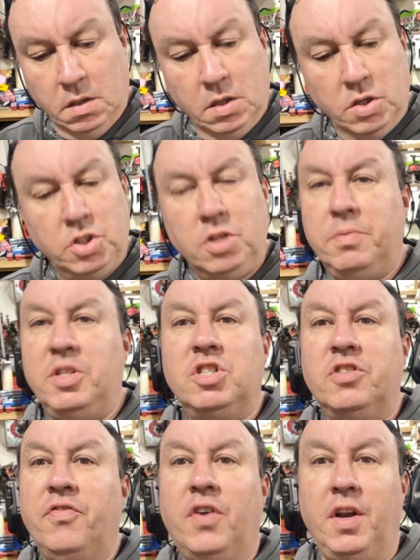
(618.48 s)
Should be
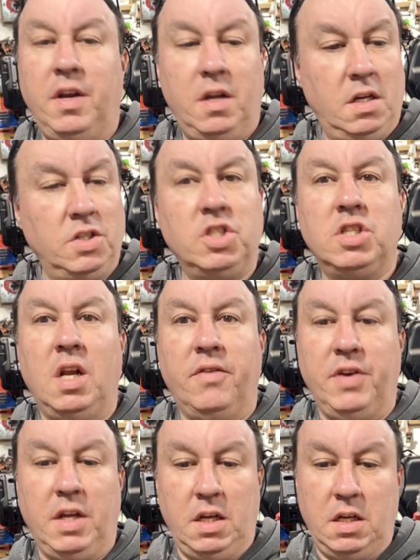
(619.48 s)
just fun,
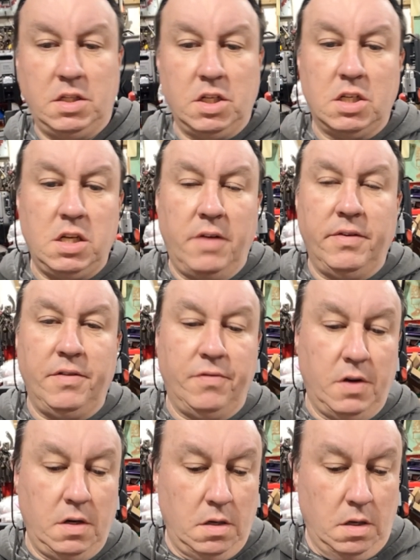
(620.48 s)
just lovely
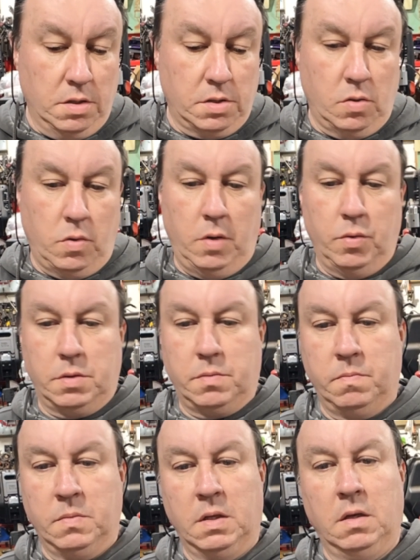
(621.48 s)
fun. Also, I was
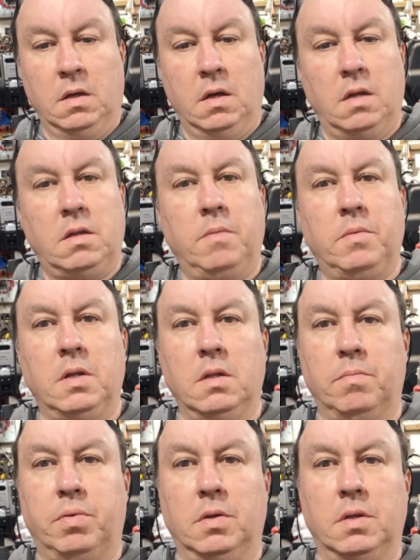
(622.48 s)
attempting to
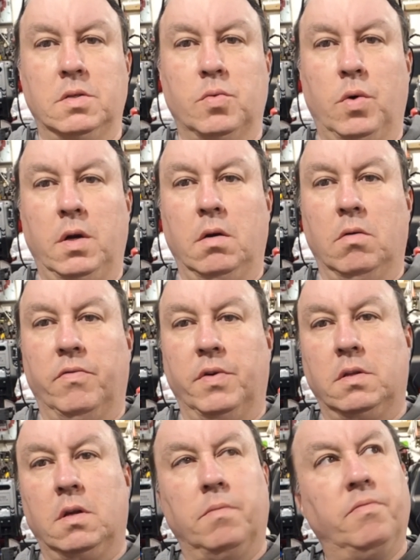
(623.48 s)
pull this wire over the
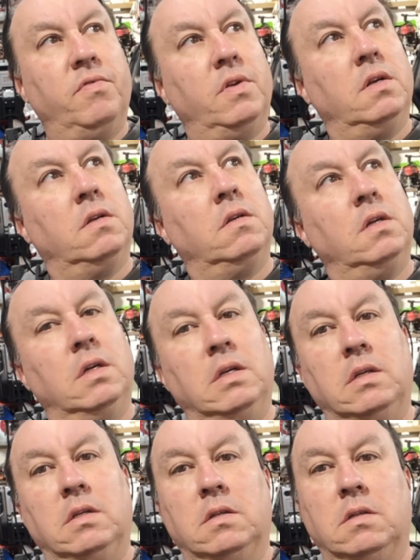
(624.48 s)
top of it
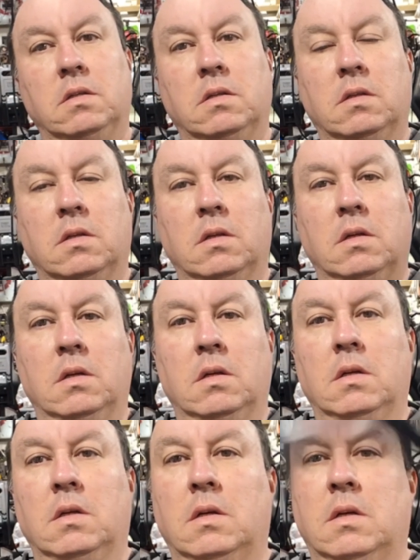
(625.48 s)
and
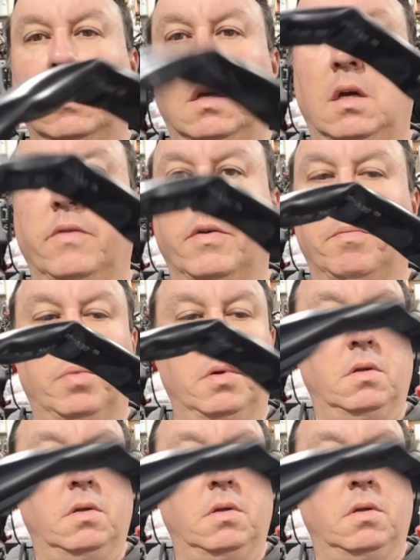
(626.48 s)
I give up.